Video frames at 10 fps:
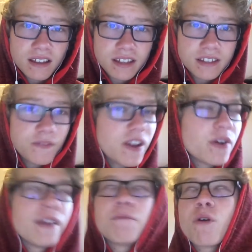is a
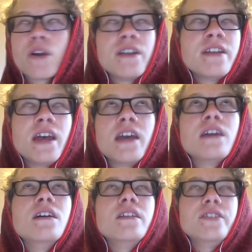very important
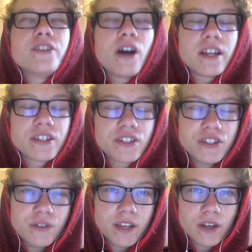day in Tonic
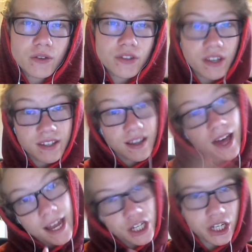Studios
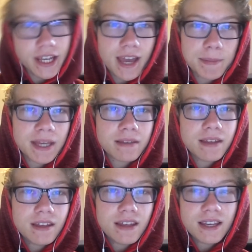slash gaming
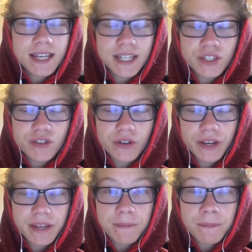
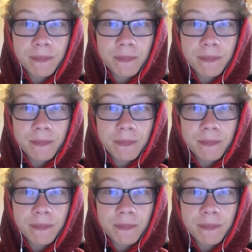history.